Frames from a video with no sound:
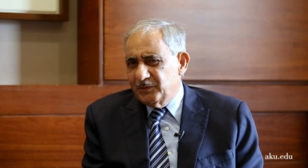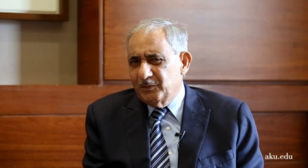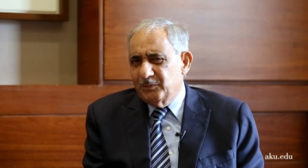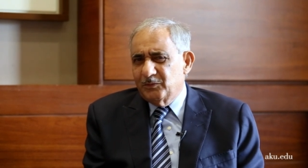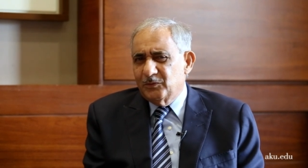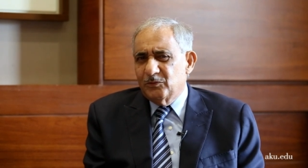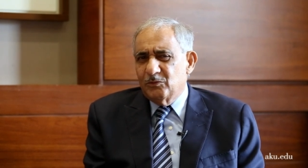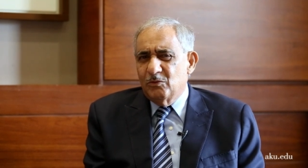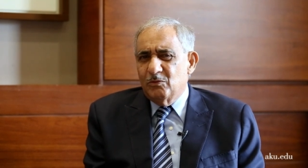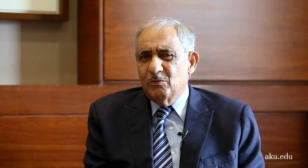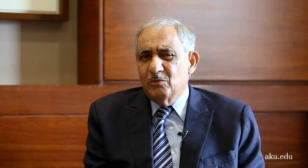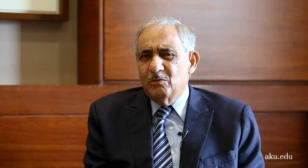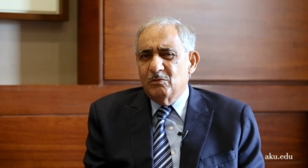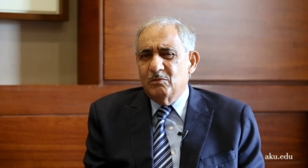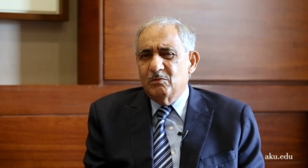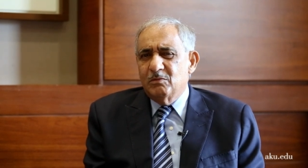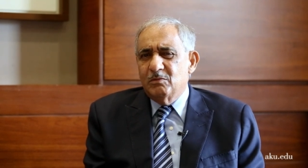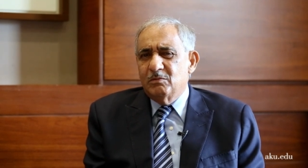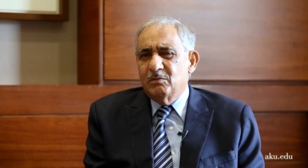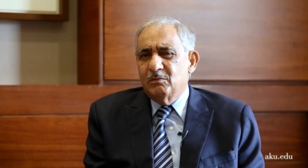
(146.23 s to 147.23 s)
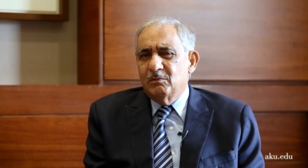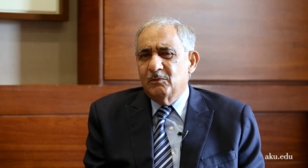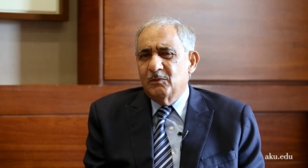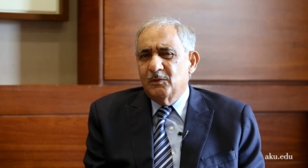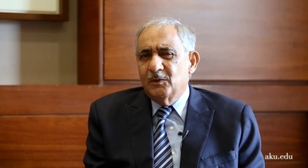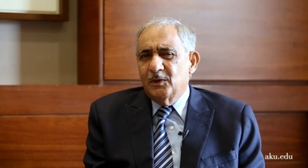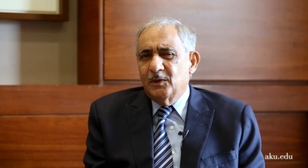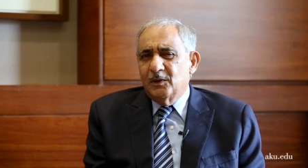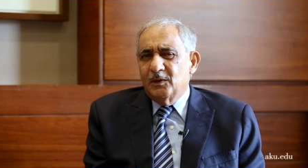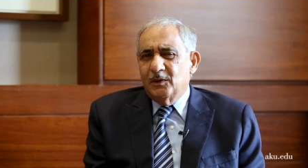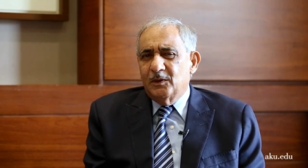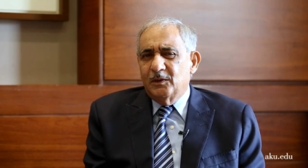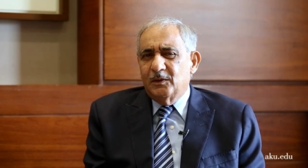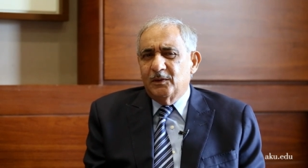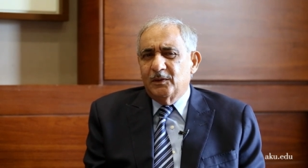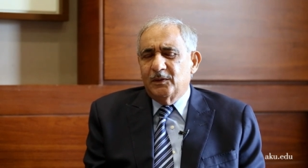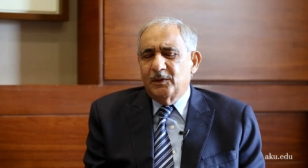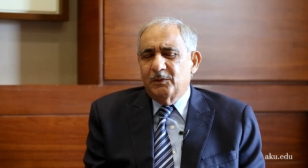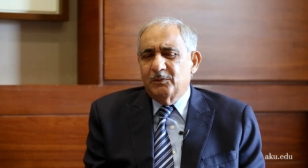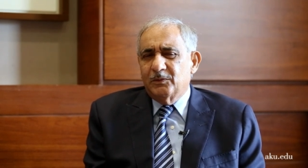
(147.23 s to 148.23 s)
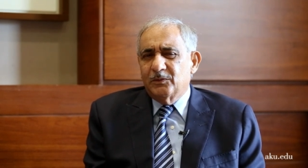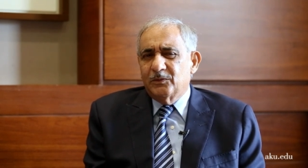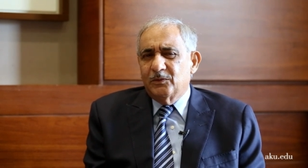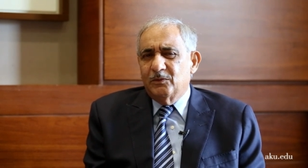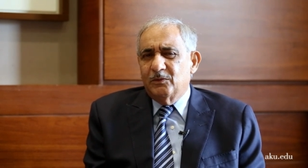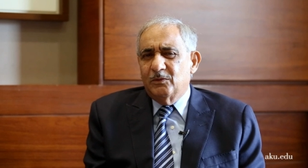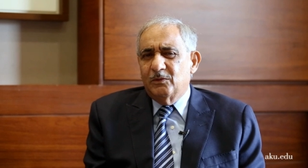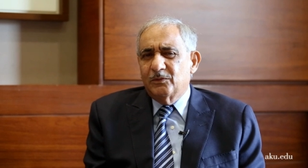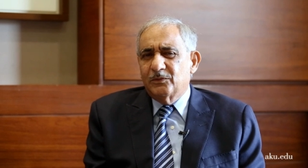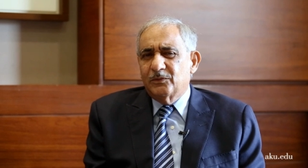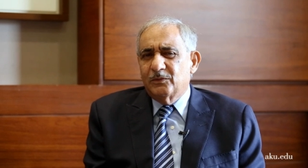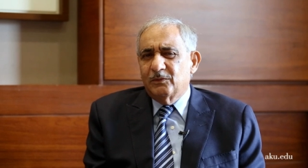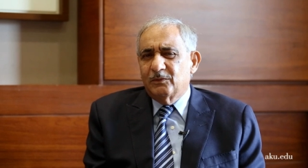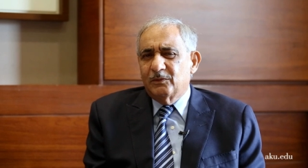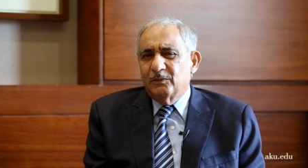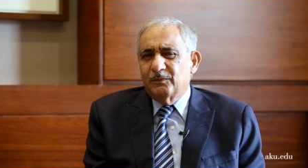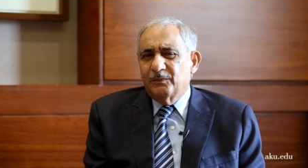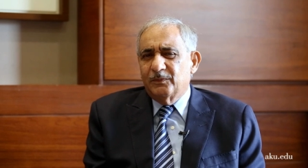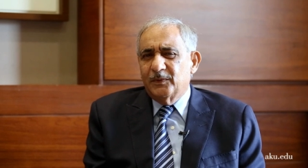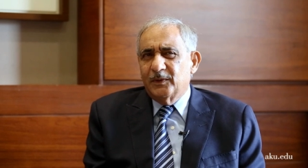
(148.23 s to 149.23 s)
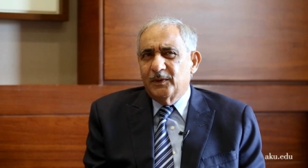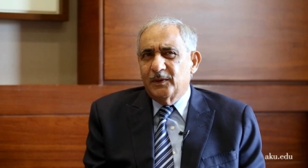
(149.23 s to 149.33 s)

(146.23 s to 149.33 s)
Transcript: There was no, there was no sort of